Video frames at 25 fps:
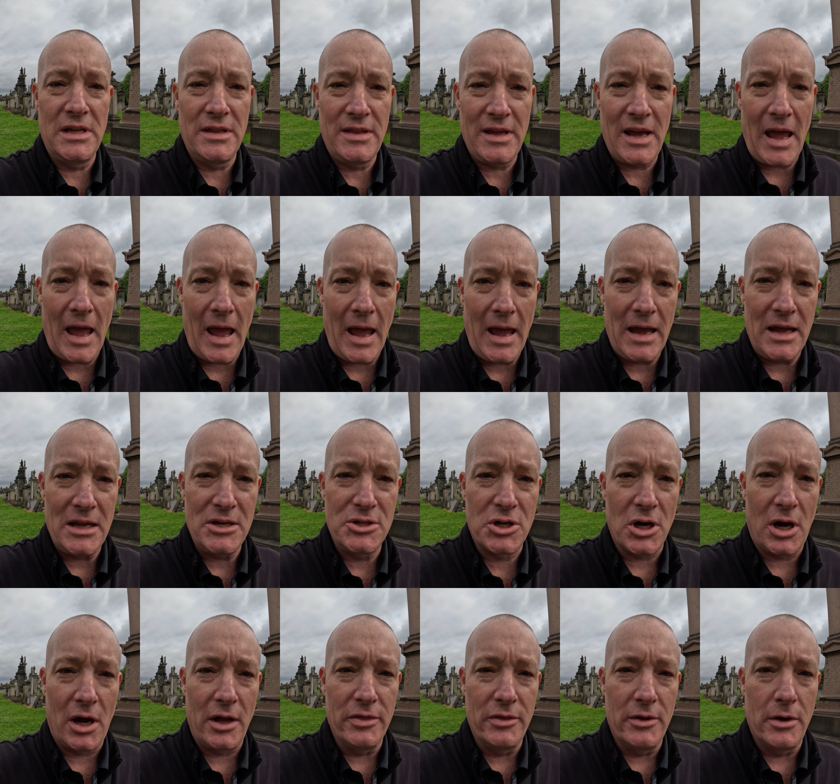the age
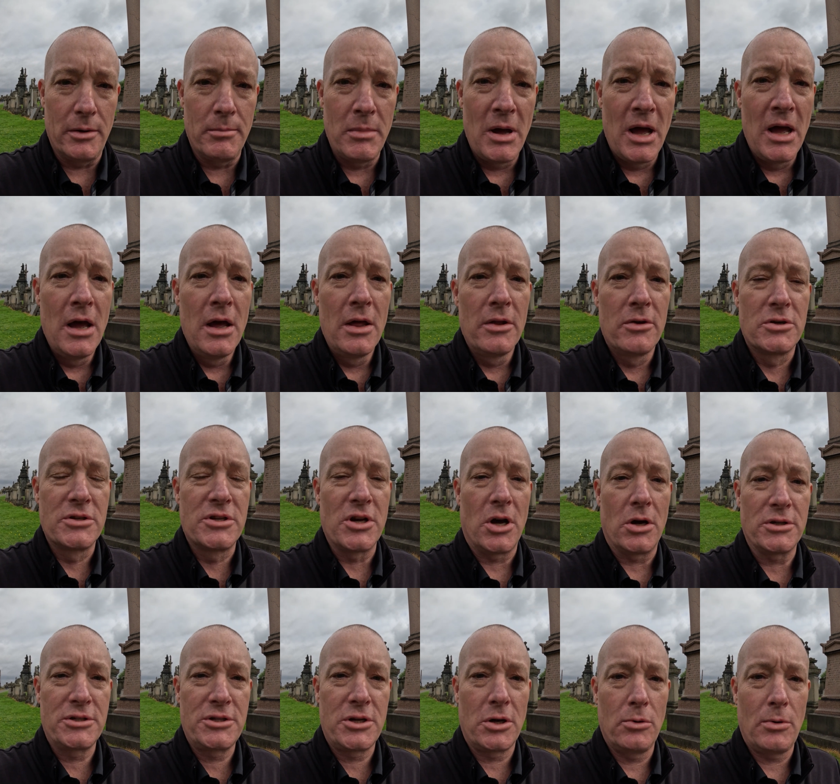on them. There's
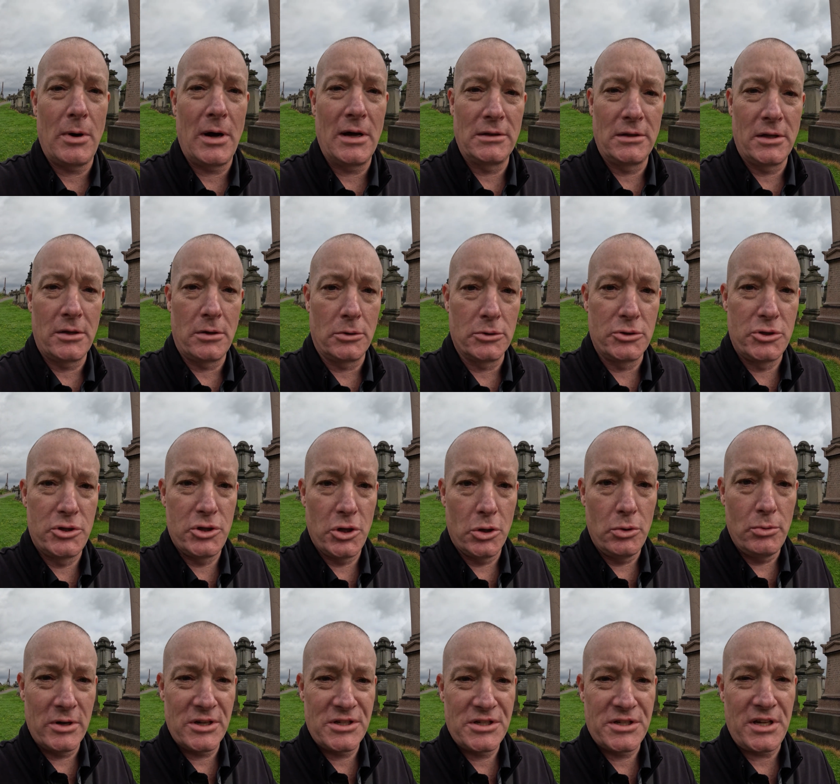also a little
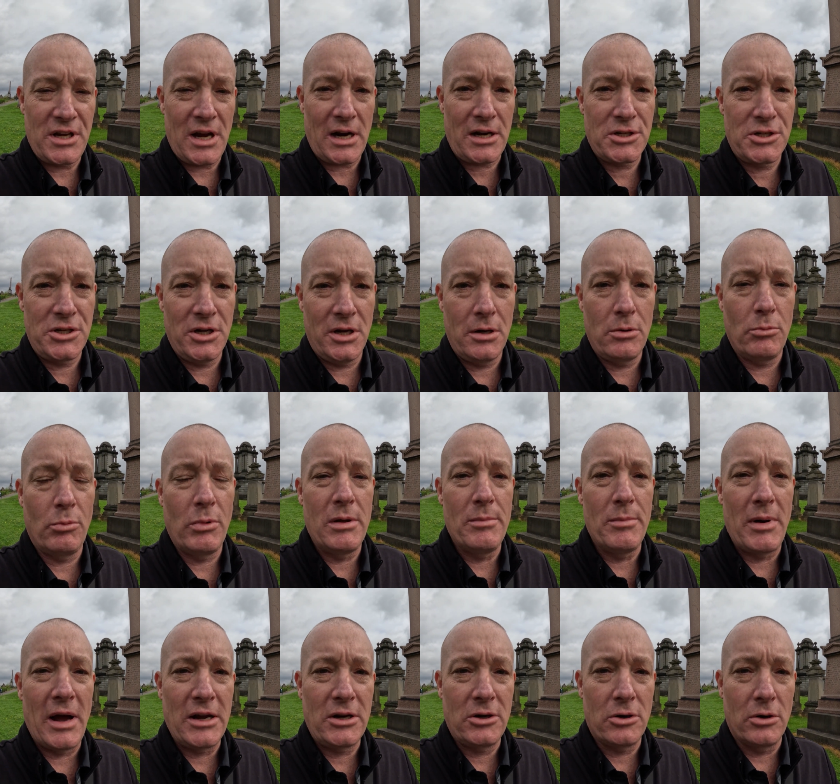Jewish section. We
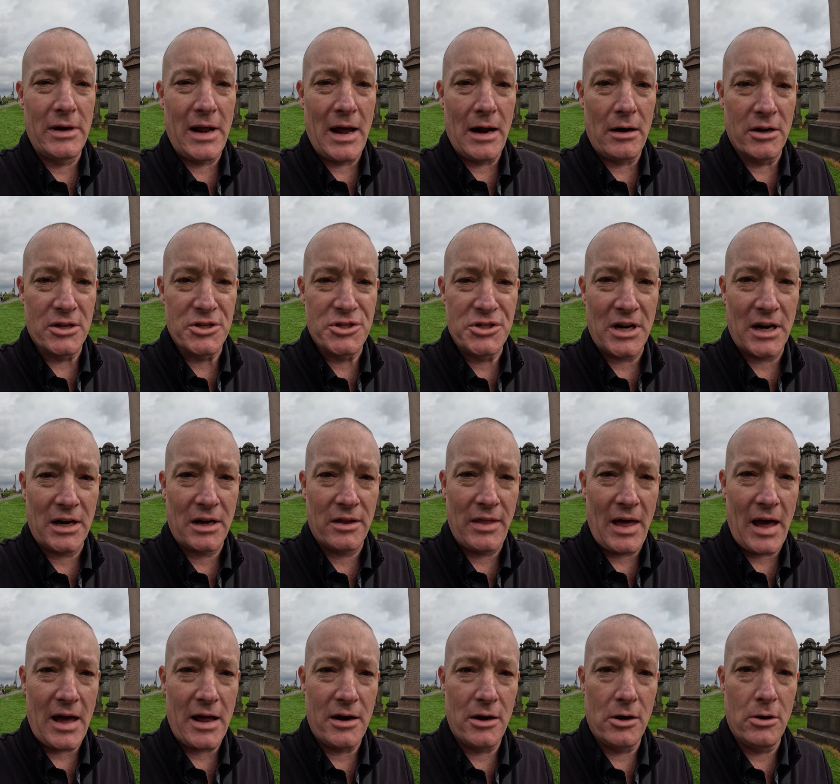might go down and check
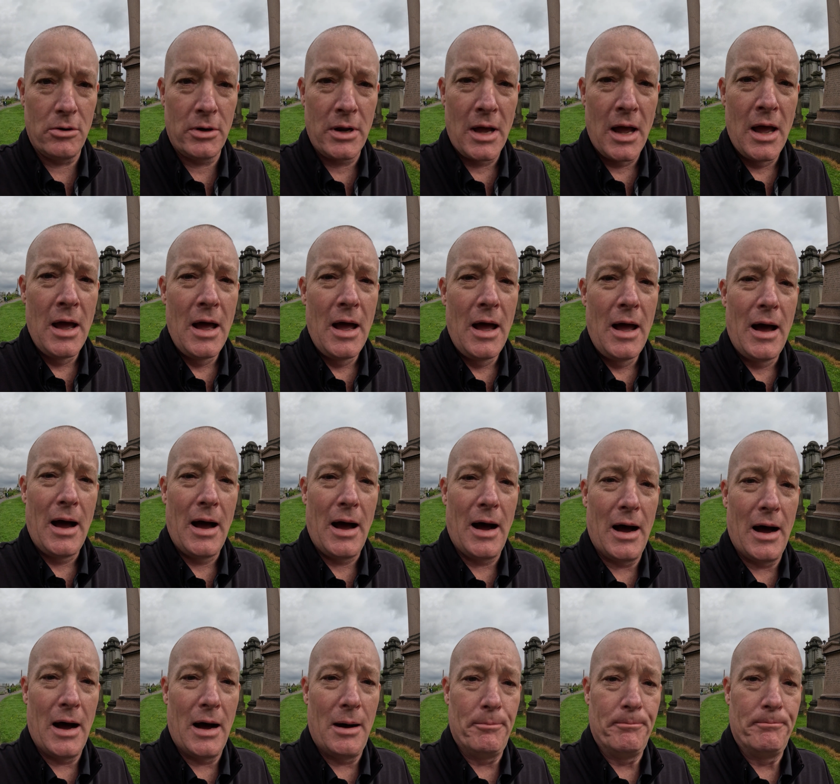that out.
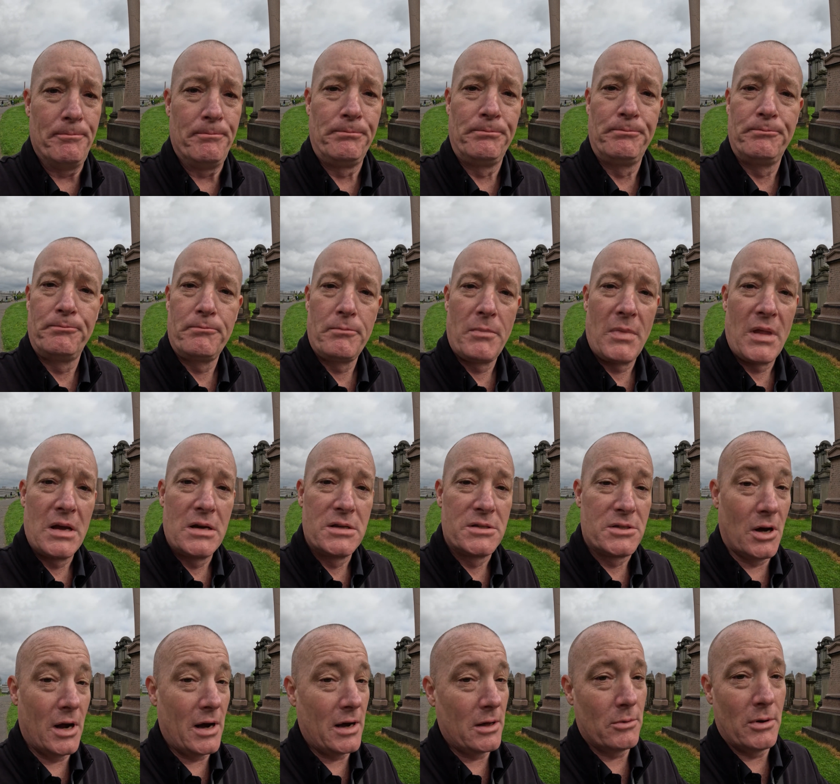
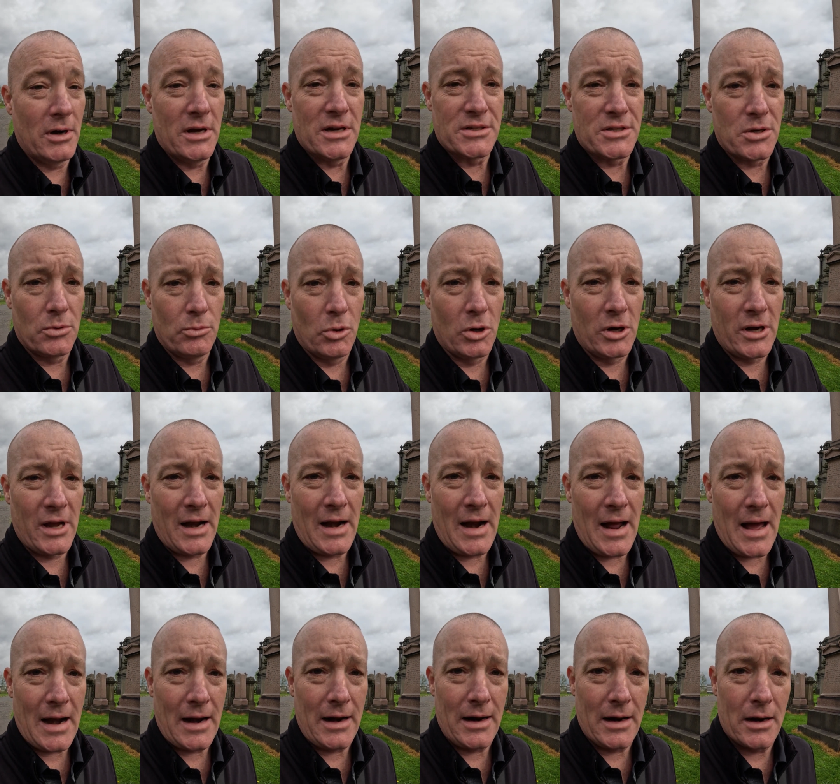So anyways, we'll get
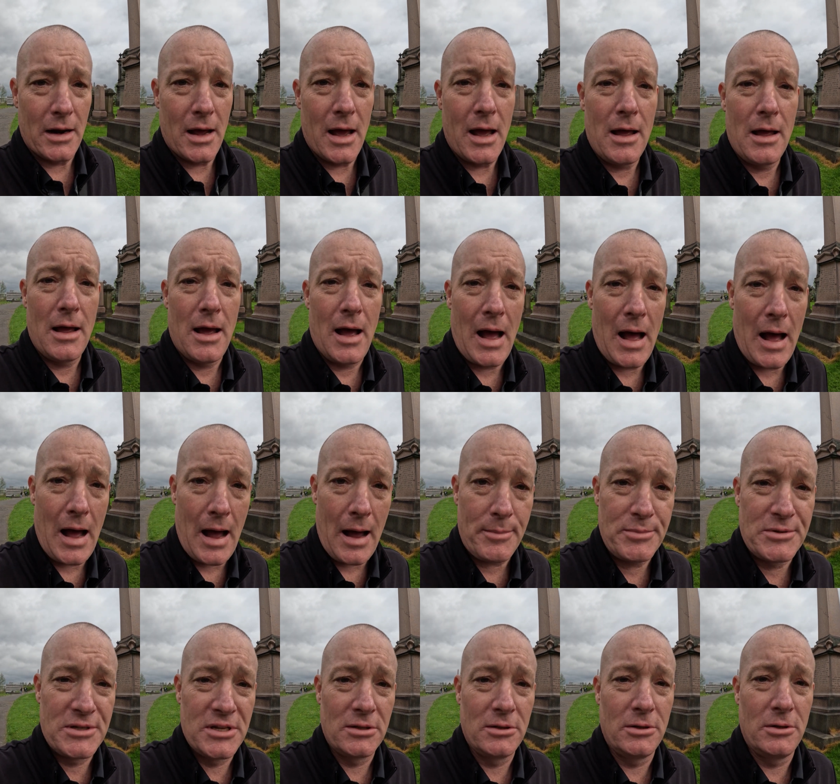at it.
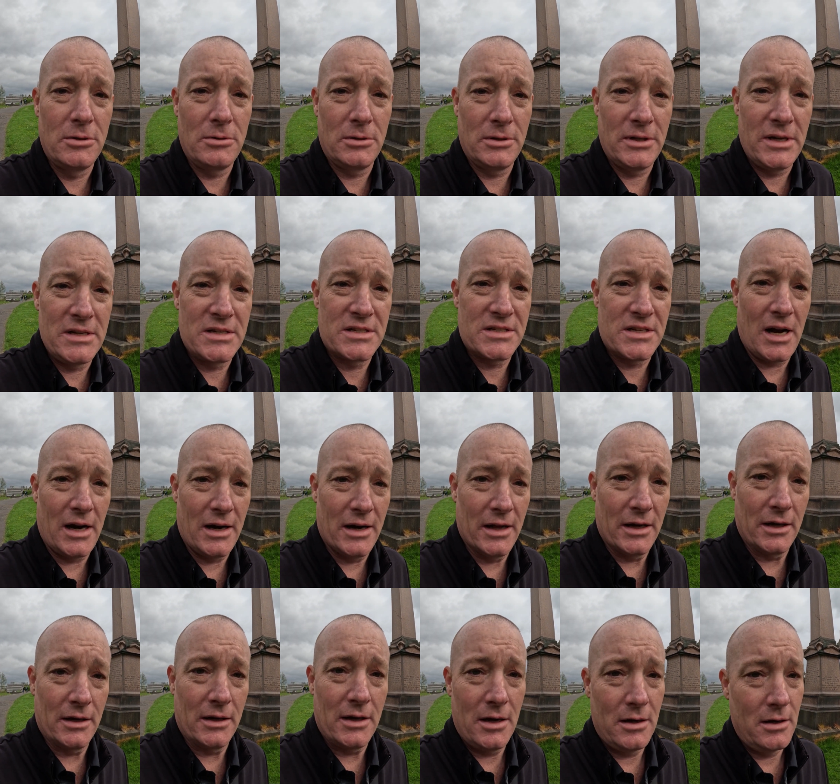Absolutely
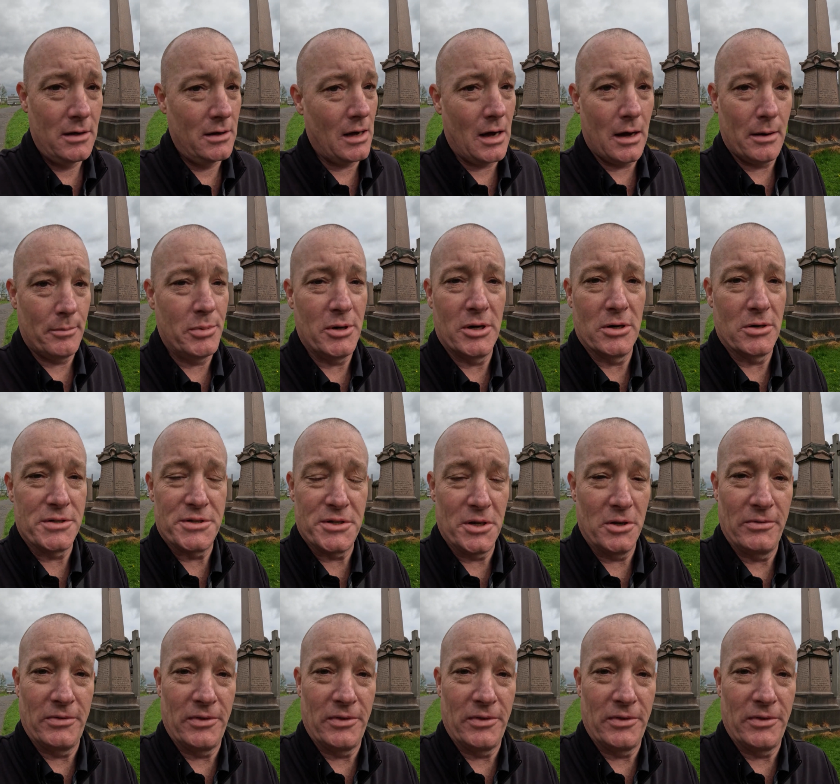stunning up here so